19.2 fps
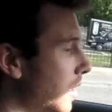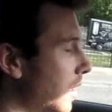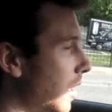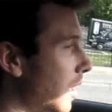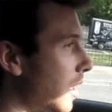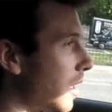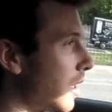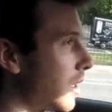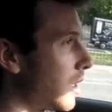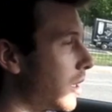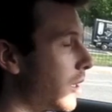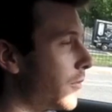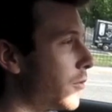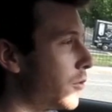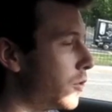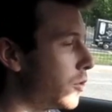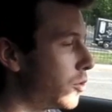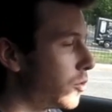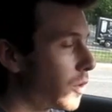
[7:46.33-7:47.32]
If
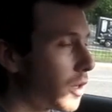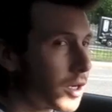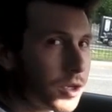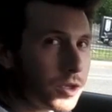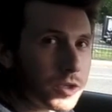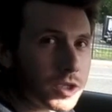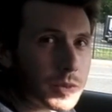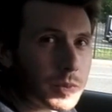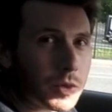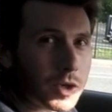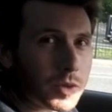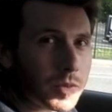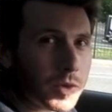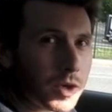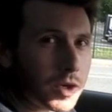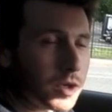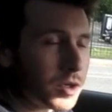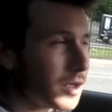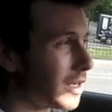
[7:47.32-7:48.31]
you do want to use sport
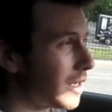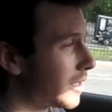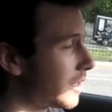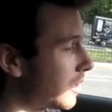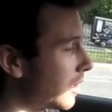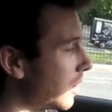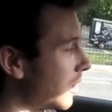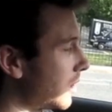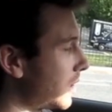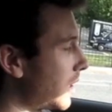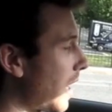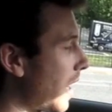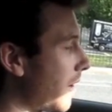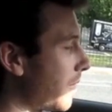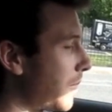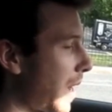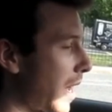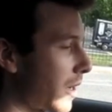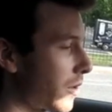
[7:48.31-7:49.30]
mode, it does
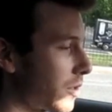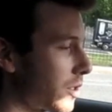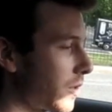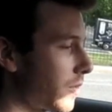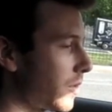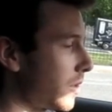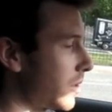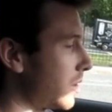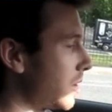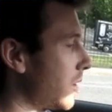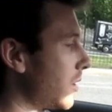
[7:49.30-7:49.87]
have paddle shifters.